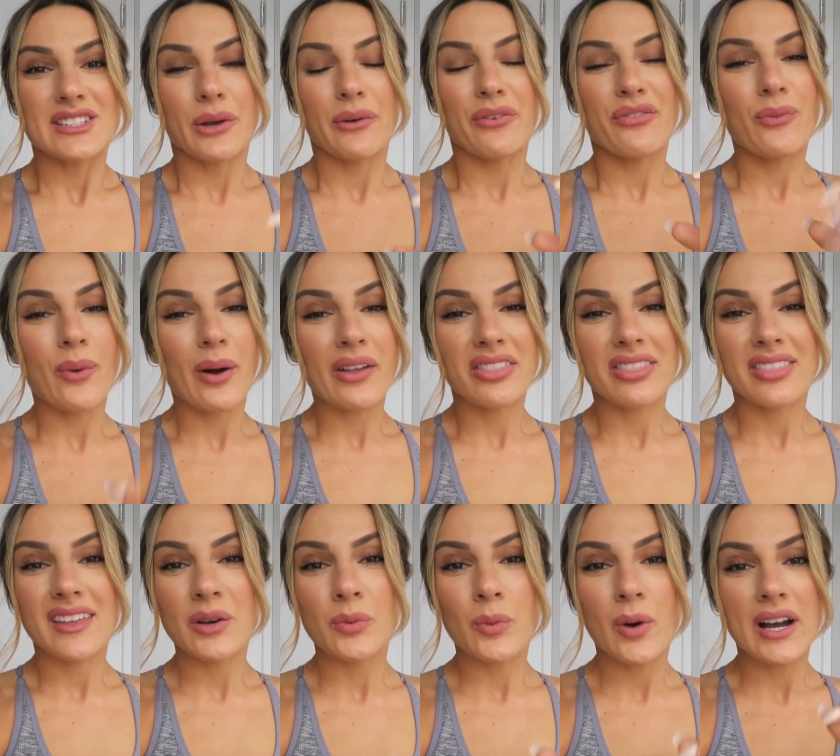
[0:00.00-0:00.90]
so if one
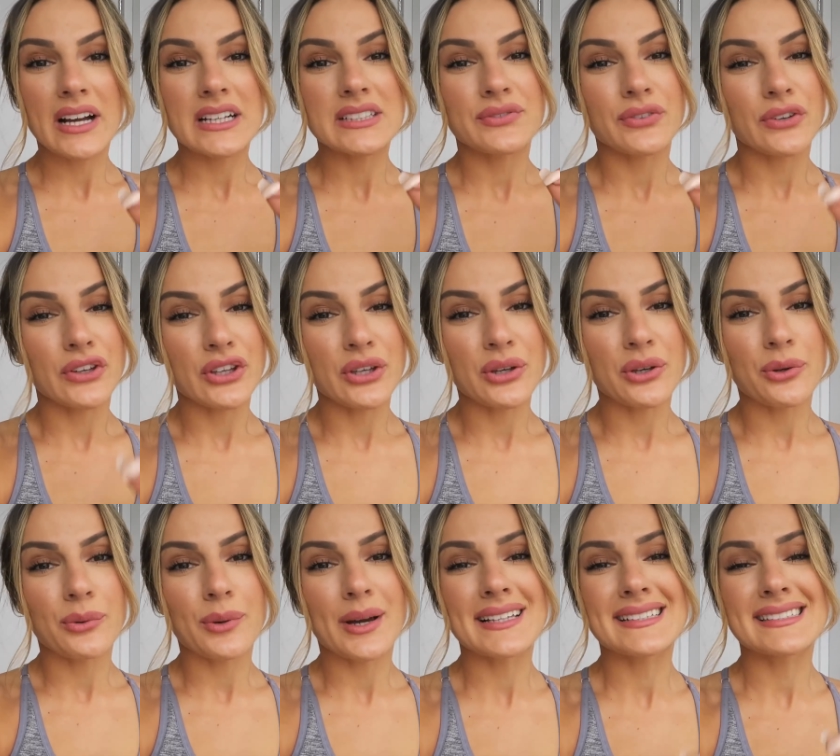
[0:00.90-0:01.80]
thing works for you,